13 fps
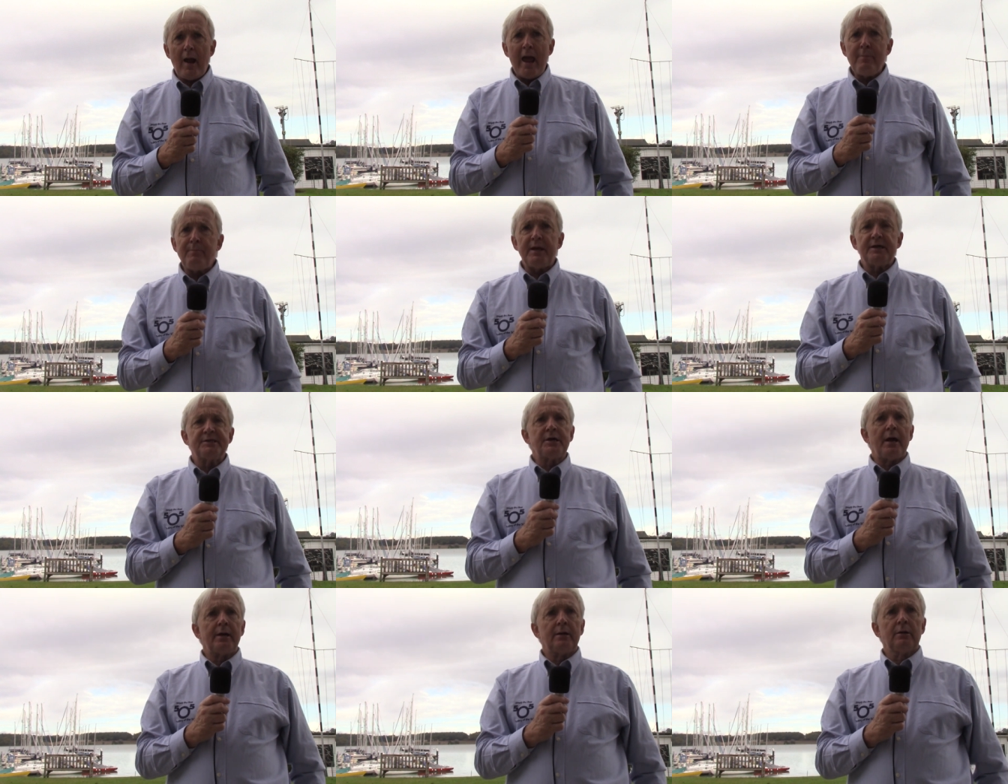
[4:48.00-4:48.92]
epic
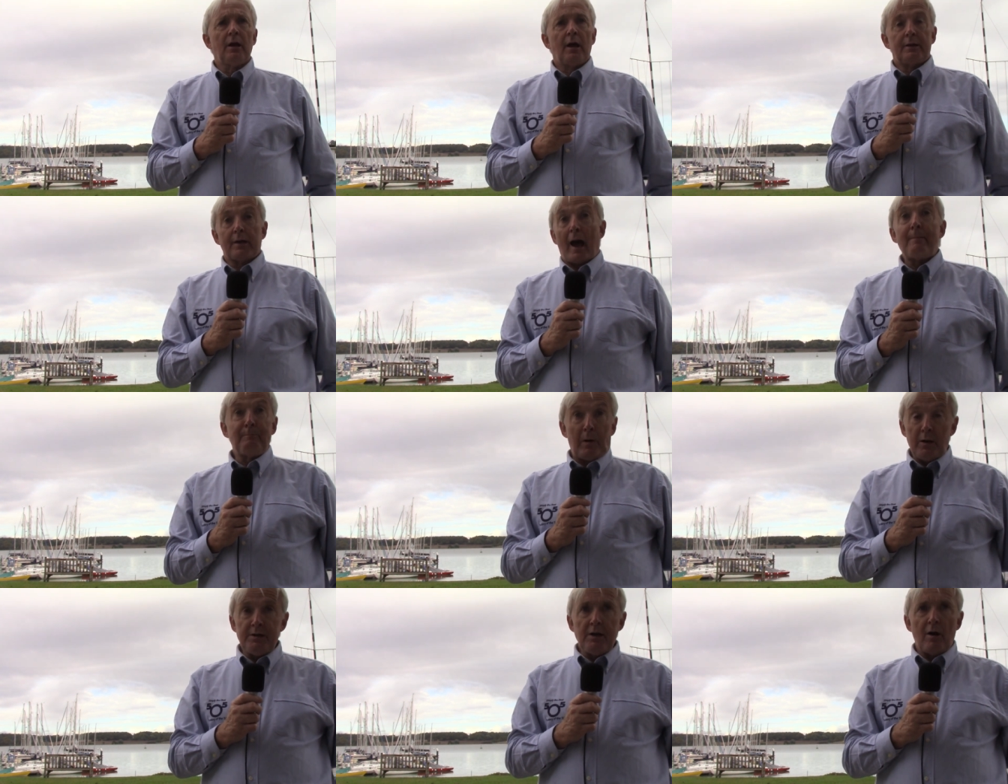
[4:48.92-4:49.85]
sail uh,
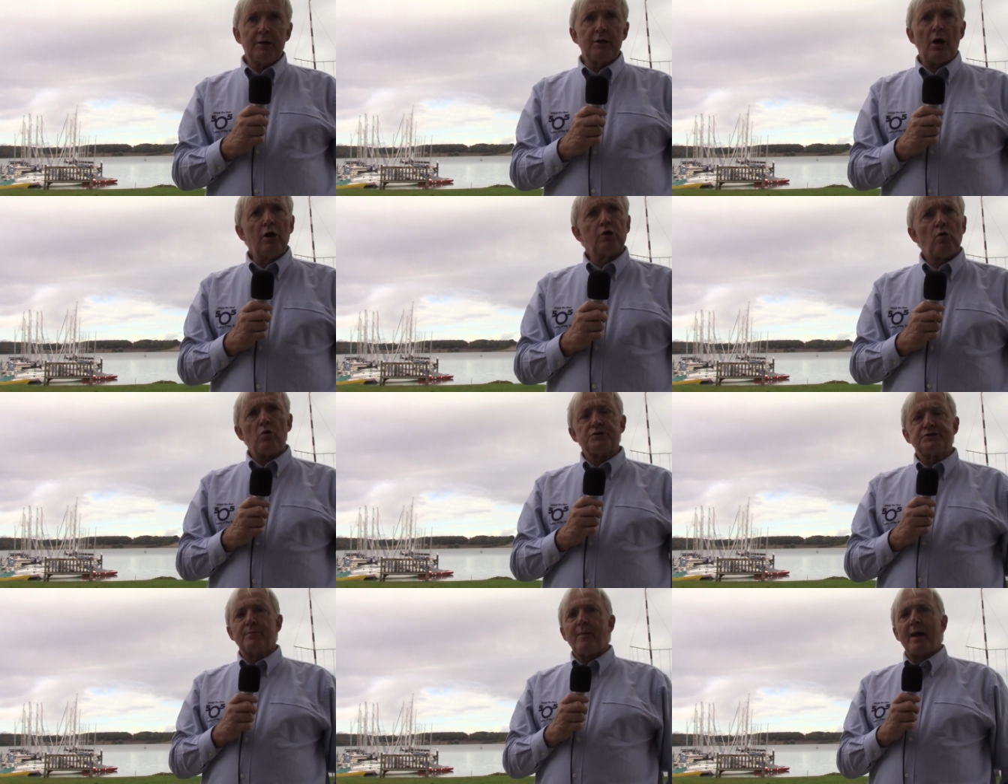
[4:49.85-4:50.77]
by night
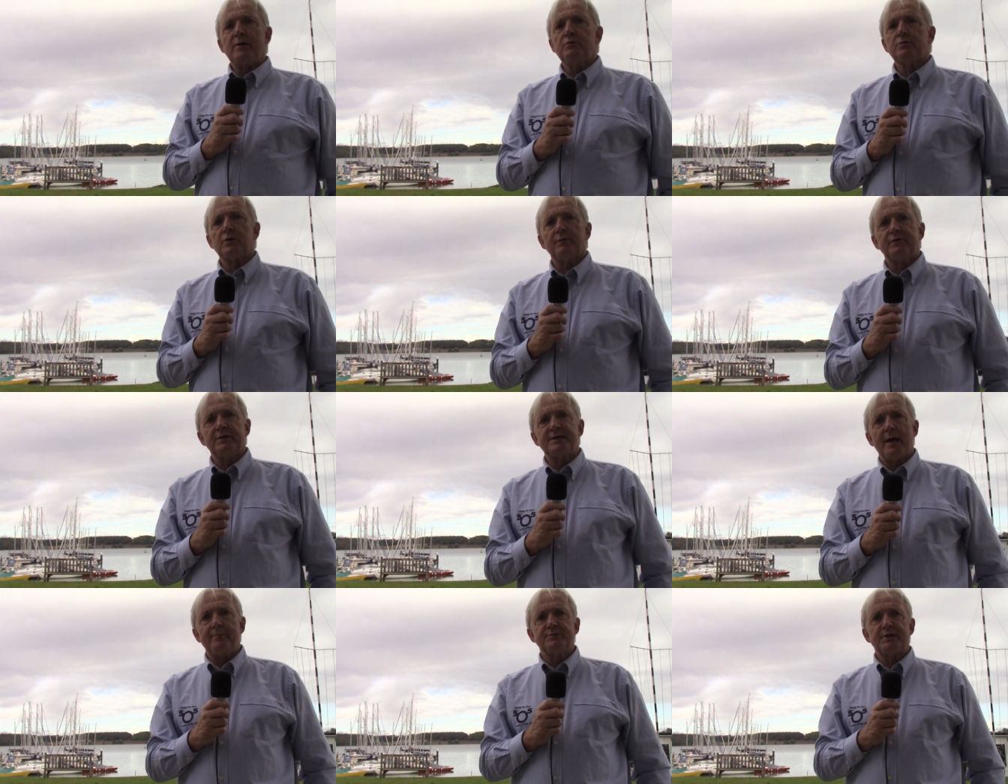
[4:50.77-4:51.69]
across the mouth of the
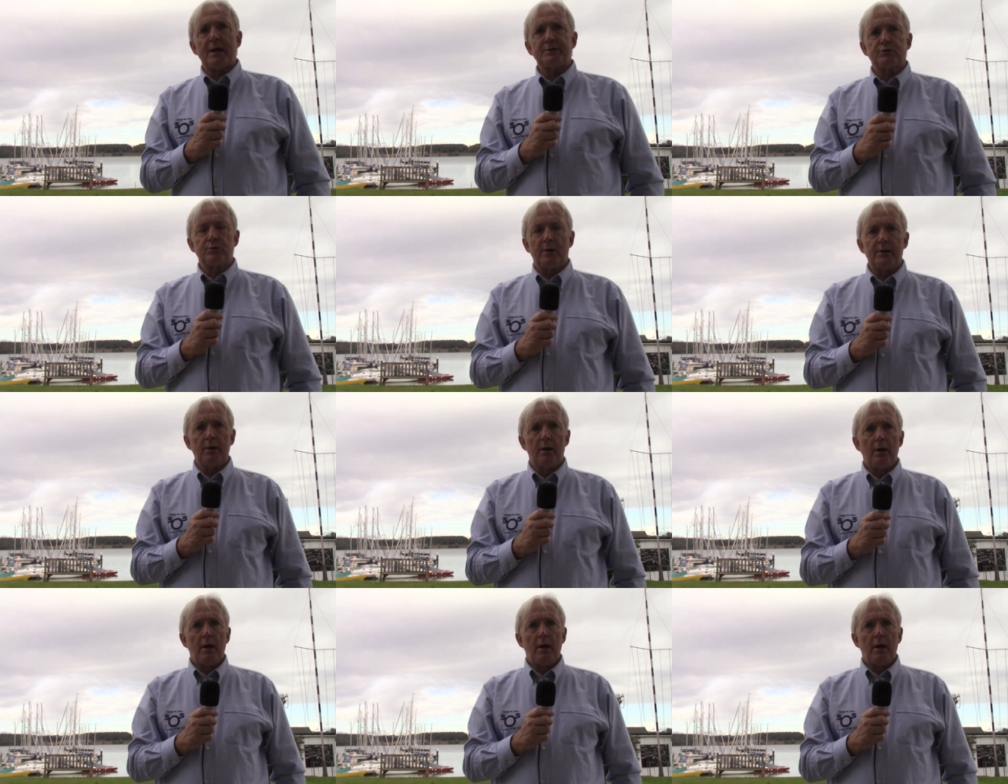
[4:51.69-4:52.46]
Thames estuary,